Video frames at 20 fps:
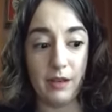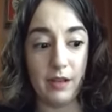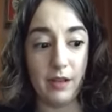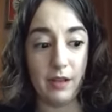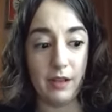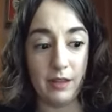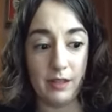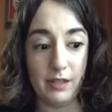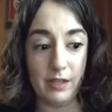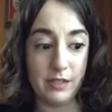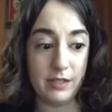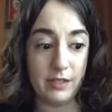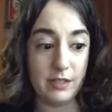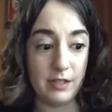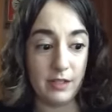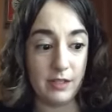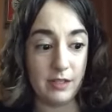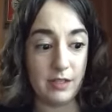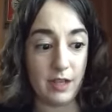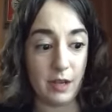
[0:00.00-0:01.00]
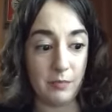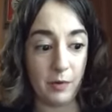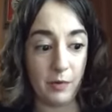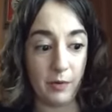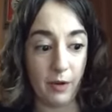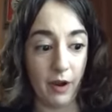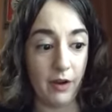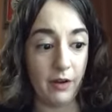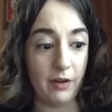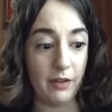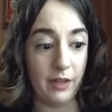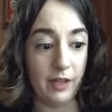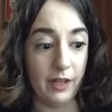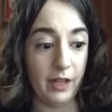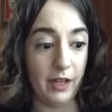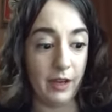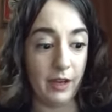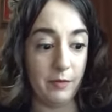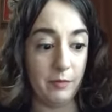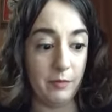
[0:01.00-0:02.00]
at least temporarily
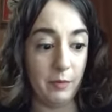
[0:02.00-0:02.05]
um,